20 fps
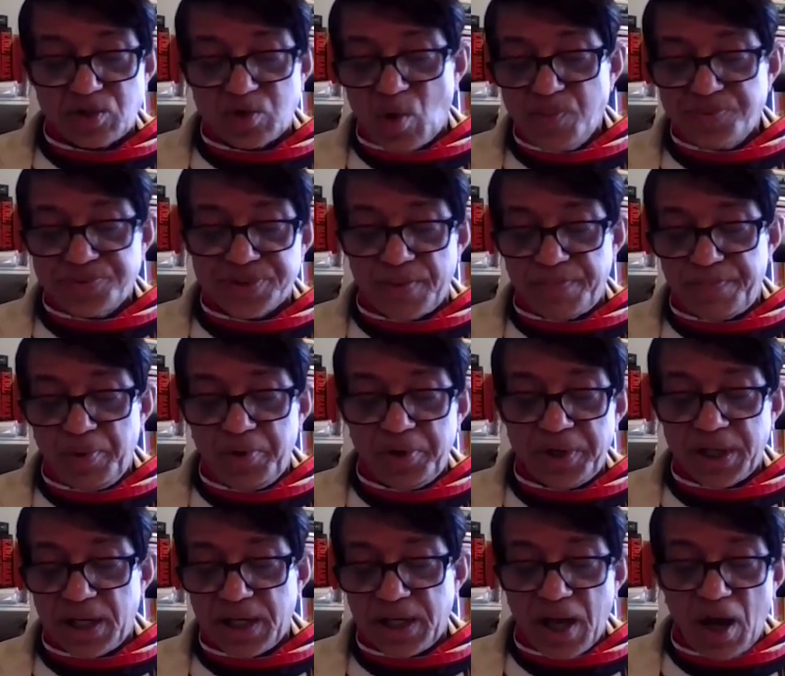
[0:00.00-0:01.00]
the tropes of
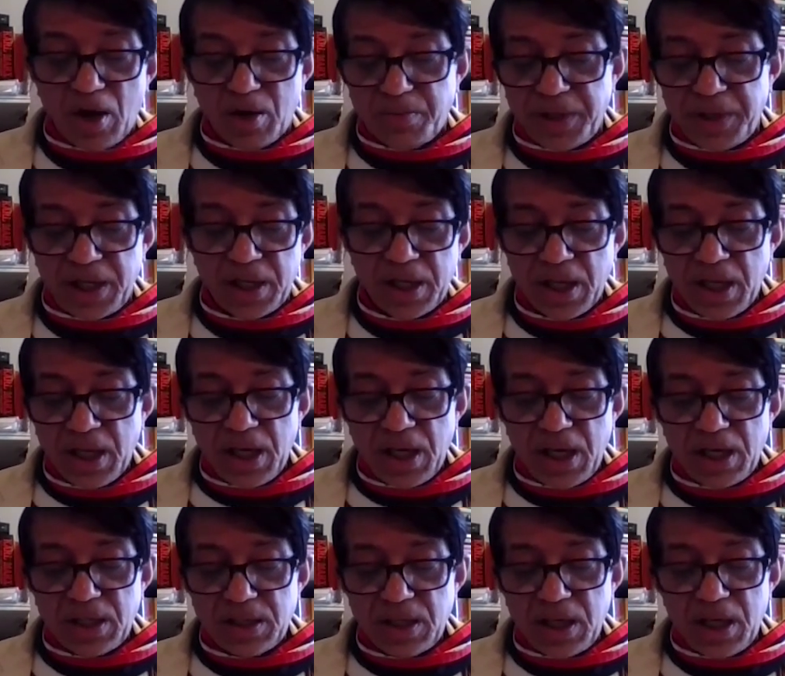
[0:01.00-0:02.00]
political economy
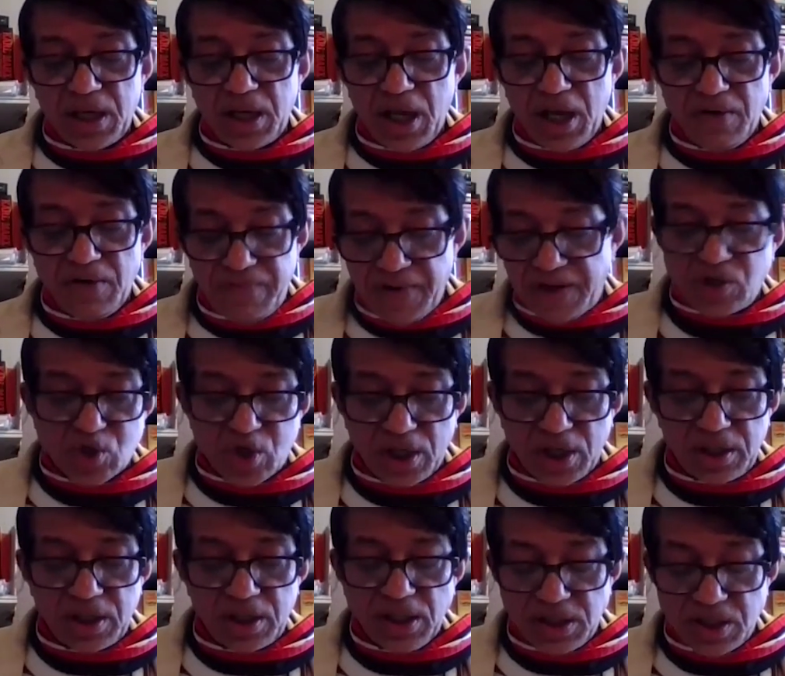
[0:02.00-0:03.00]
in, in, in
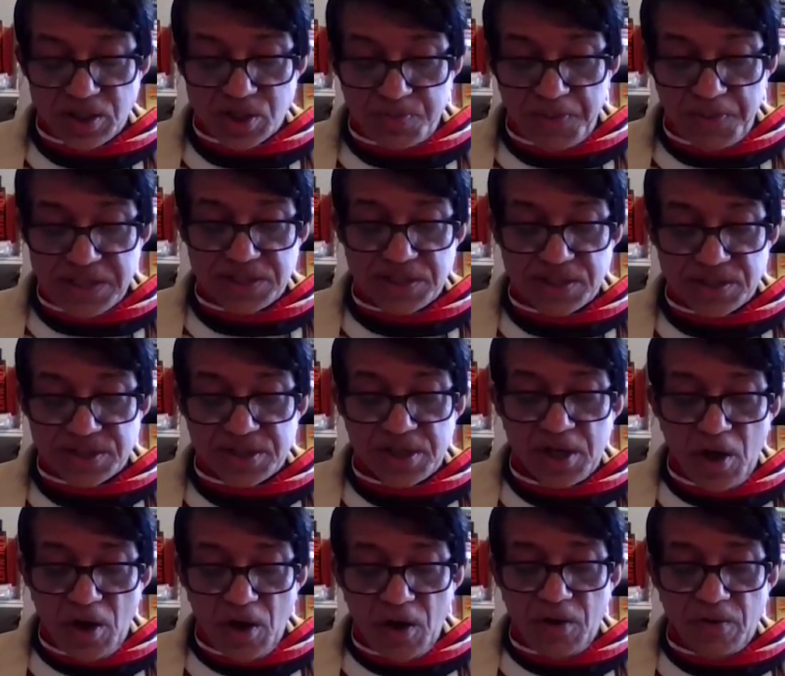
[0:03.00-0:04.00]
fiction, in the spaces
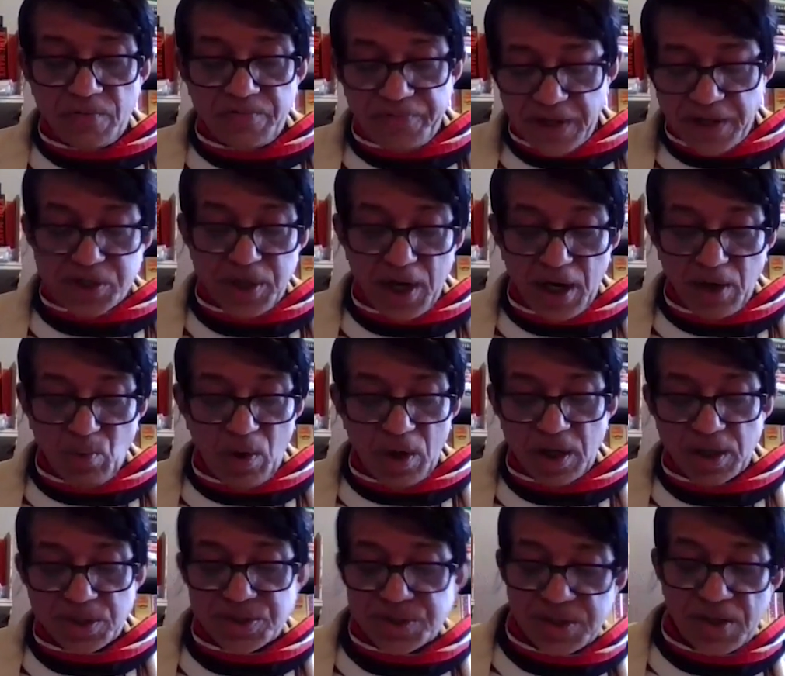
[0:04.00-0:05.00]
of fictional
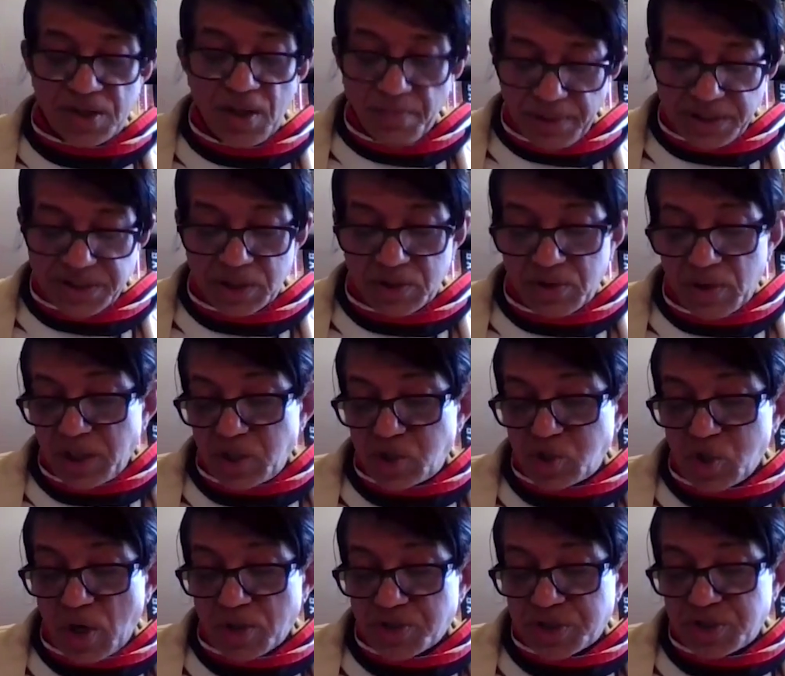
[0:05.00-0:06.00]
works, particularly
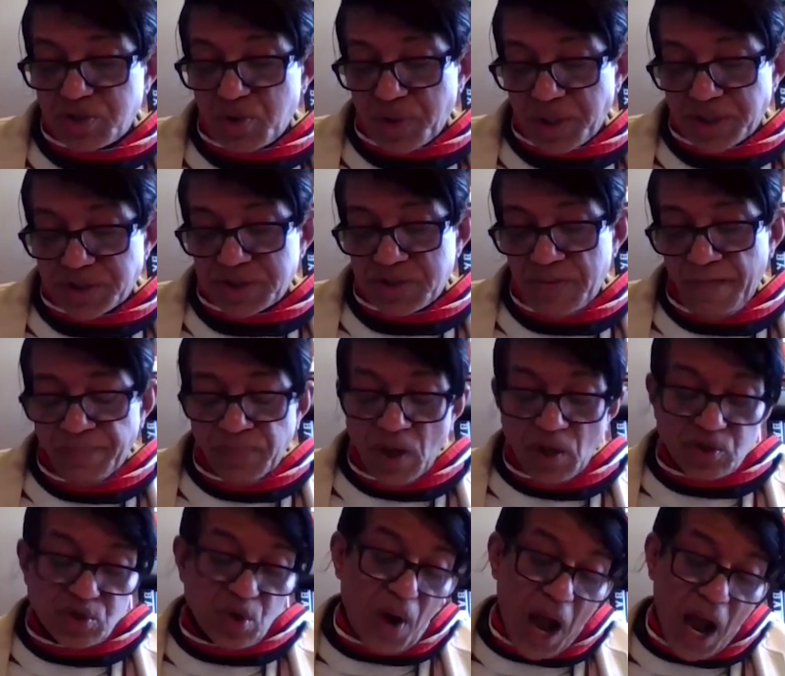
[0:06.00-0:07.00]
short stories.
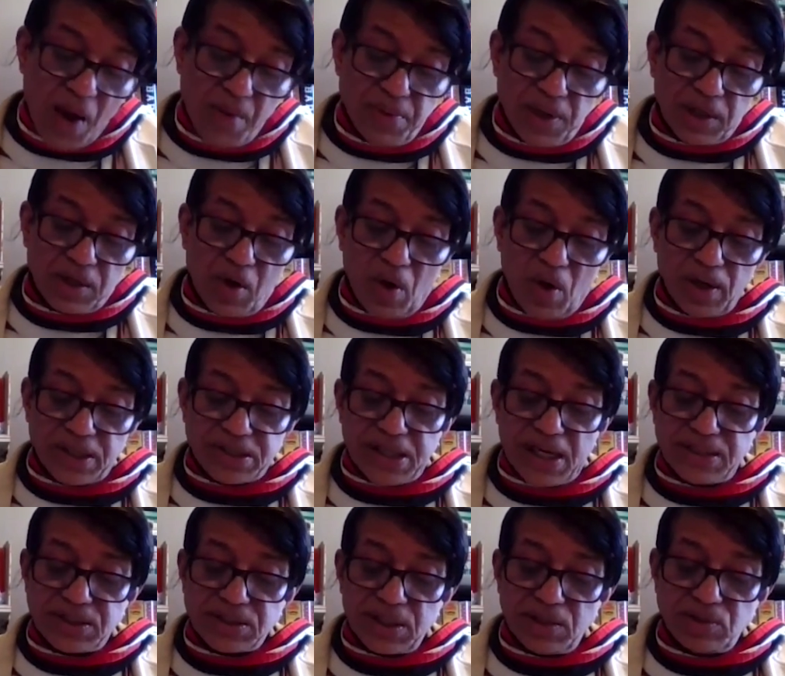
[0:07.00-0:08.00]
So I will call
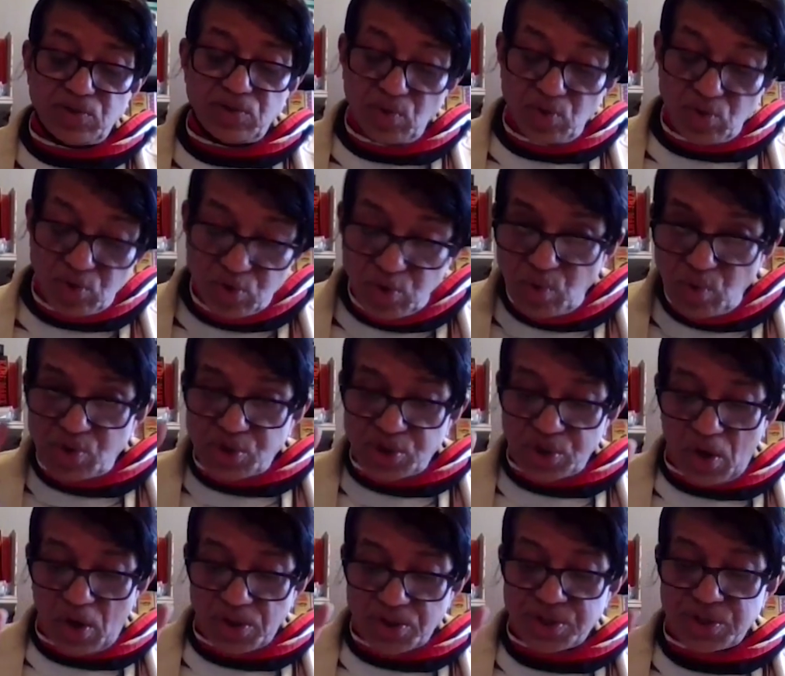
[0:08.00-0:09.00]
attention to two
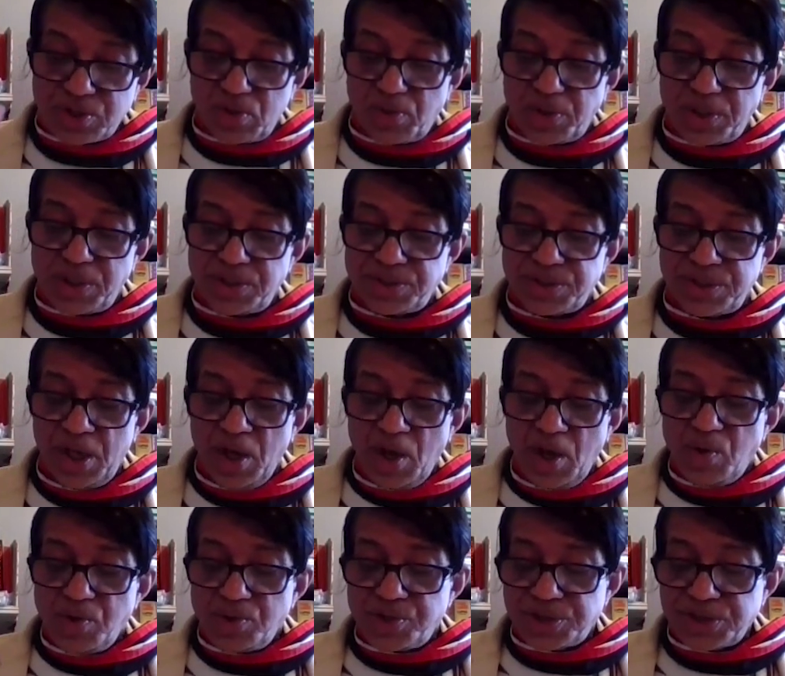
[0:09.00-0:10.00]
short stories
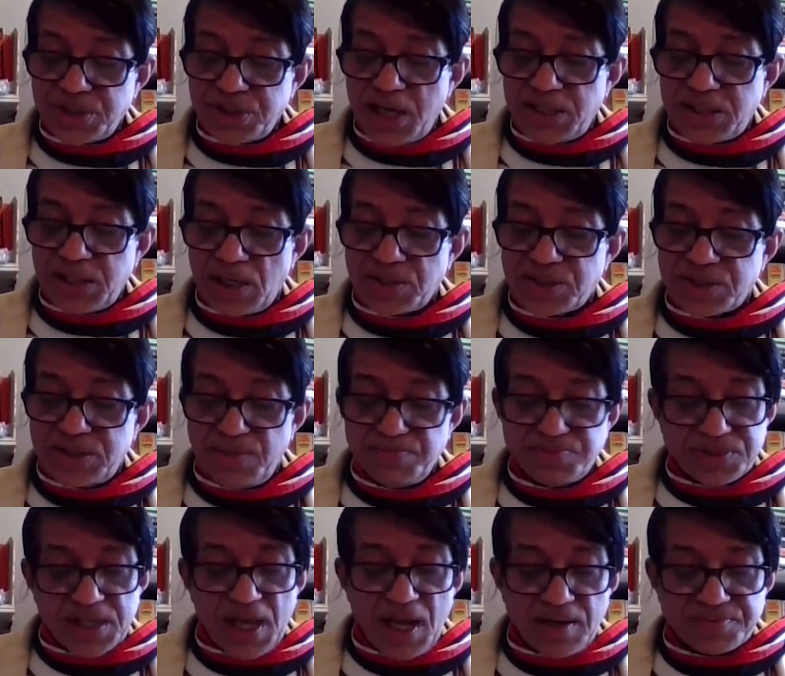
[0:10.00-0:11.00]
whose titles
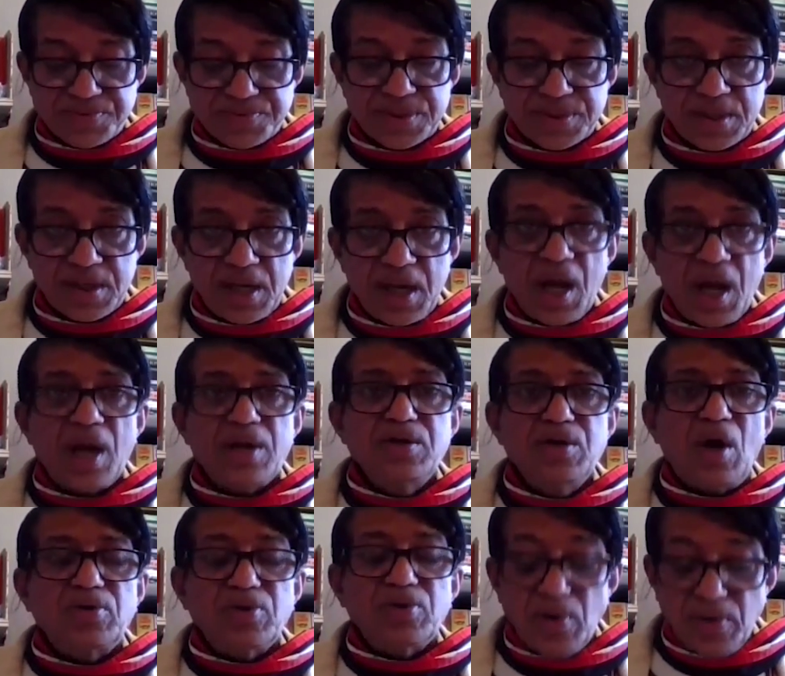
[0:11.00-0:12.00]
themselves are
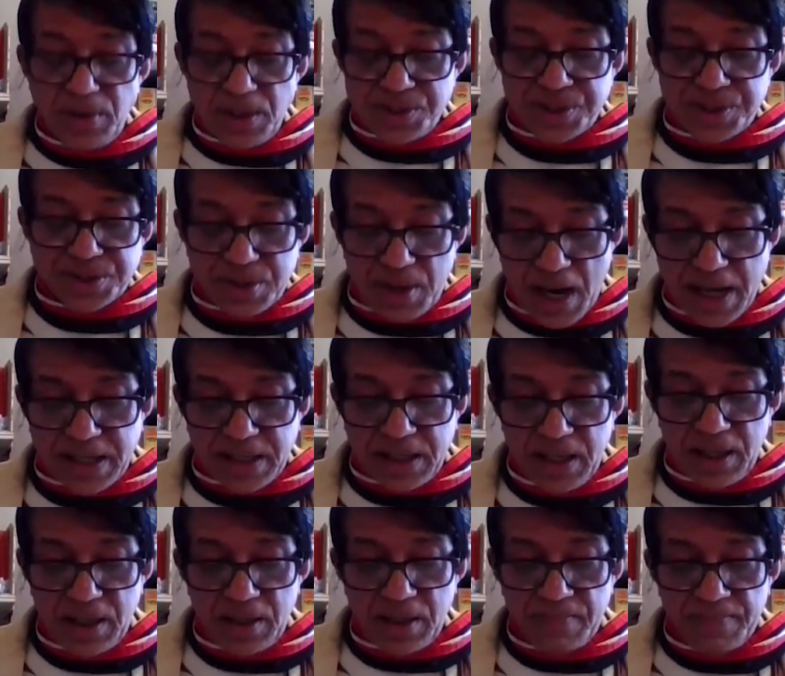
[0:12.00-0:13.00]
not only
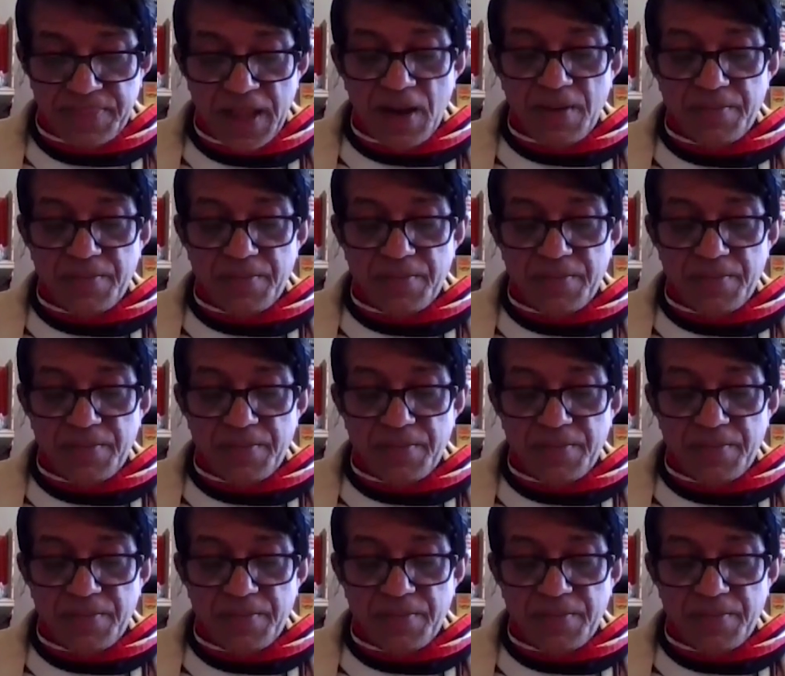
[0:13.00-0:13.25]
striking,